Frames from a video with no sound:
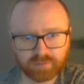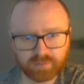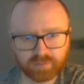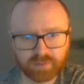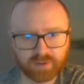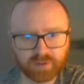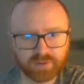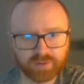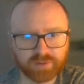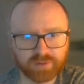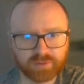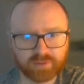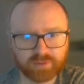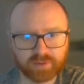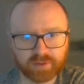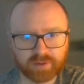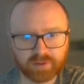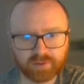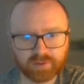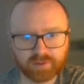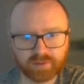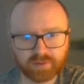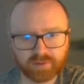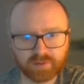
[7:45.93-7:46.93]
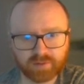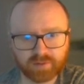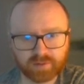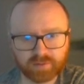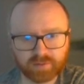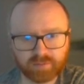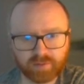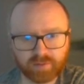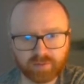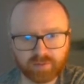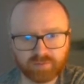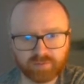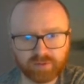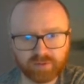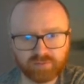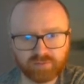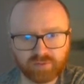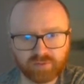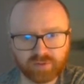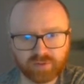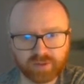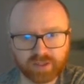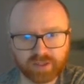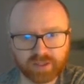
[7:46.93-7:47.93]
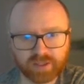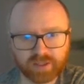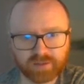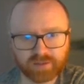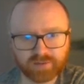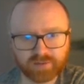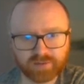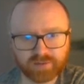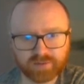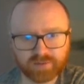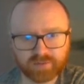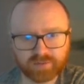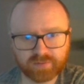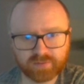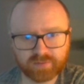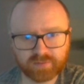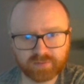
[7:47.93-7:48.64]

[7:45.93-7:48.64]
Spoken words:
Also, I can maybe reroute the knight